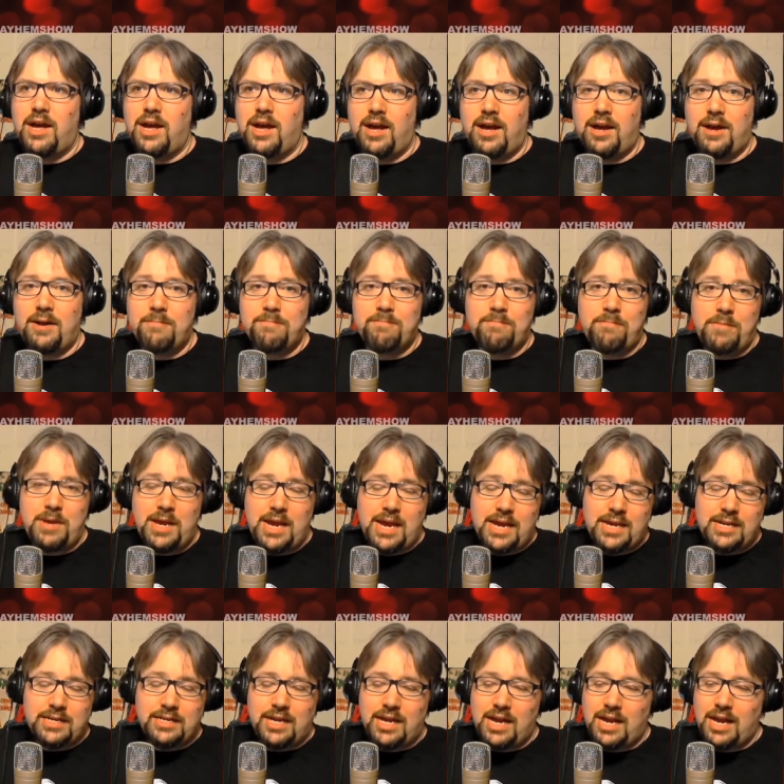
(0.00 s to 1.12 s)
Um,
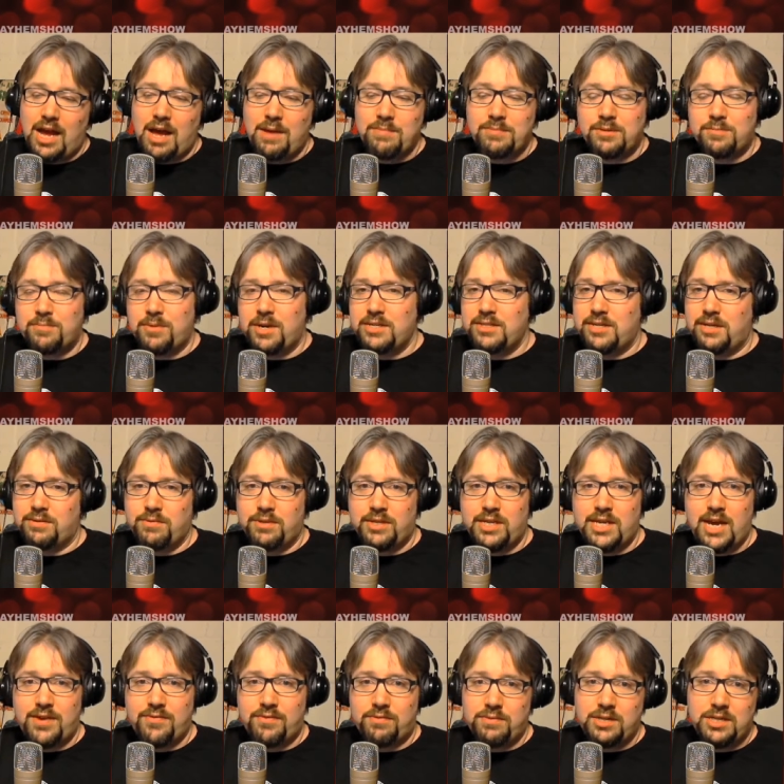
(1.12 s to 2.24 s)
and I, am surprised they
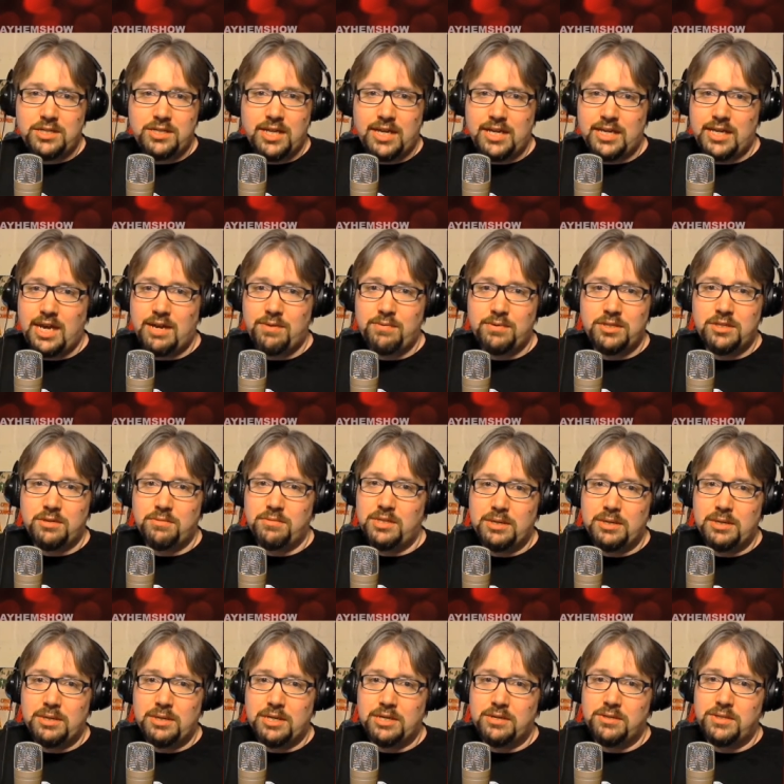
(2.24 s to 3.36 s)
really haven't reached that yet with some of
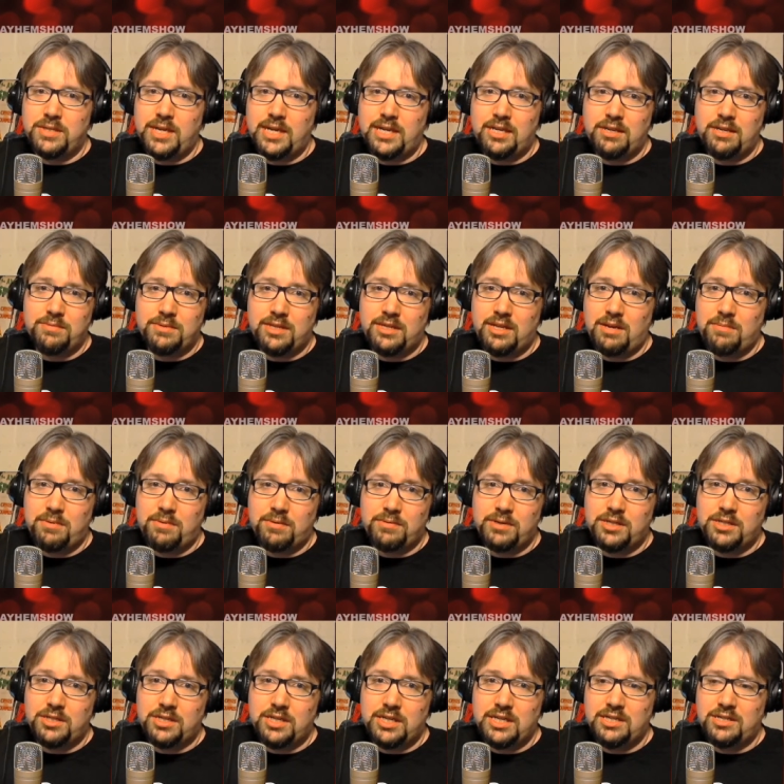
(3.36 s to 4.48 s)
these bigger stadiums that they've been
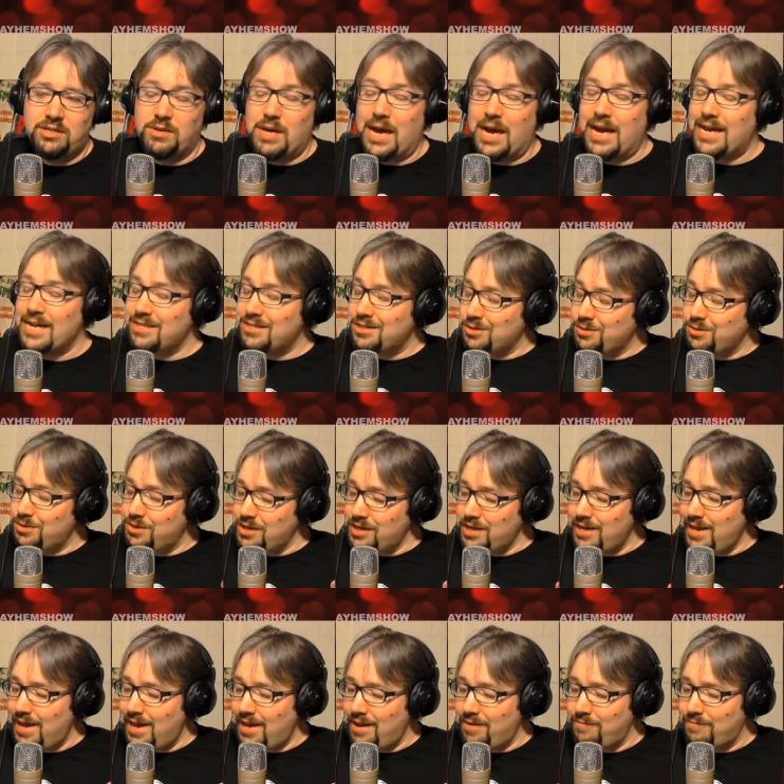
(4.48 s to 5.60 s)
reaching into. I guess they're
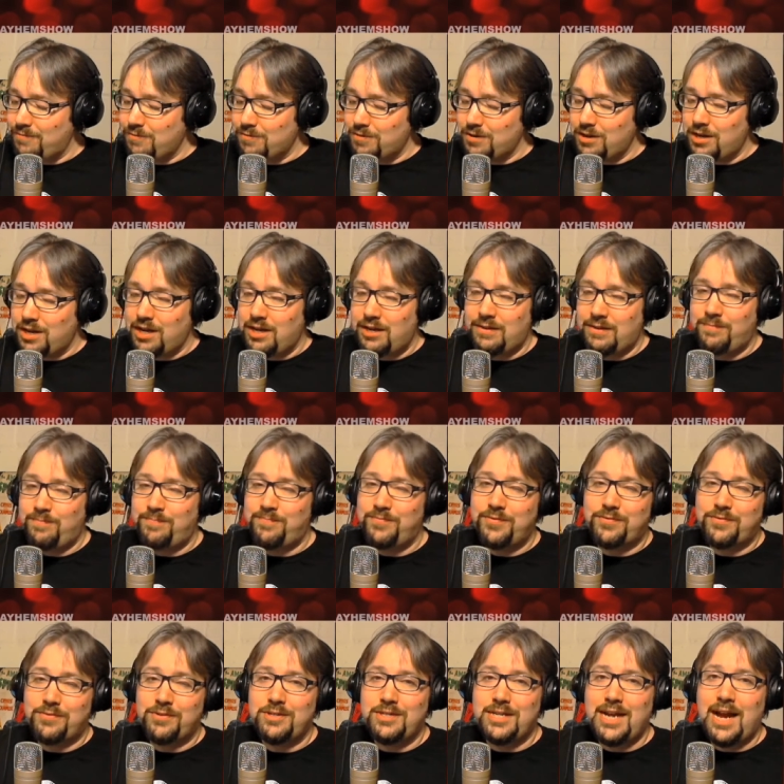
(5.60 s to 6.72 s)
looking at it for uh,
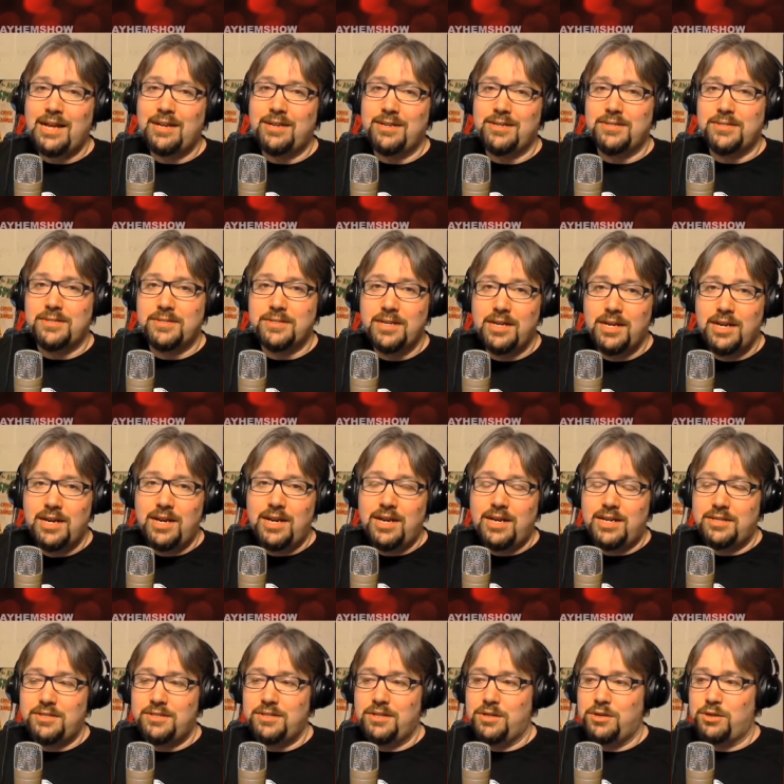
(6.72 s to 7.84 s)
for Dallas.
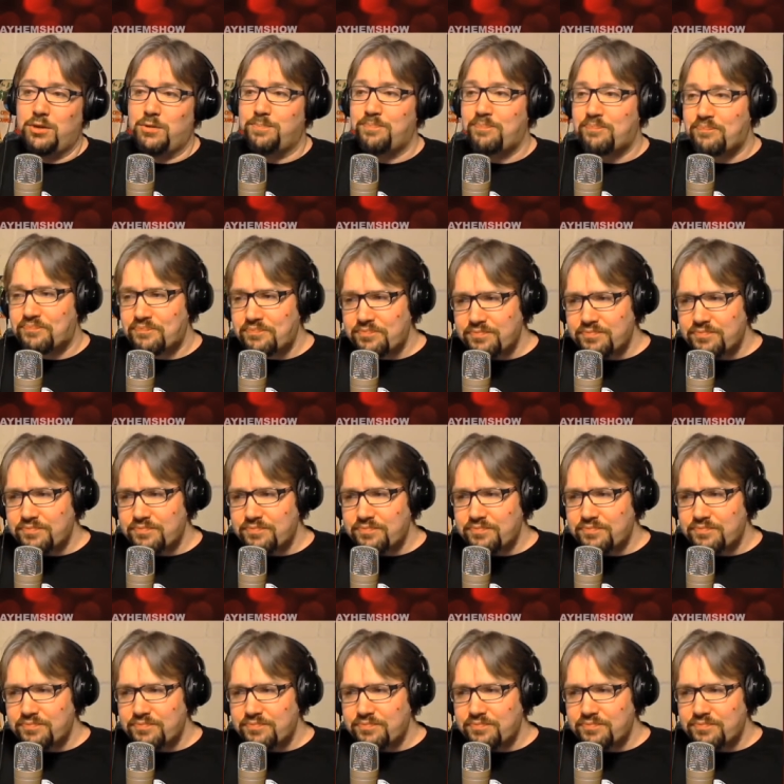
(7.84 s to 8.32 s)
So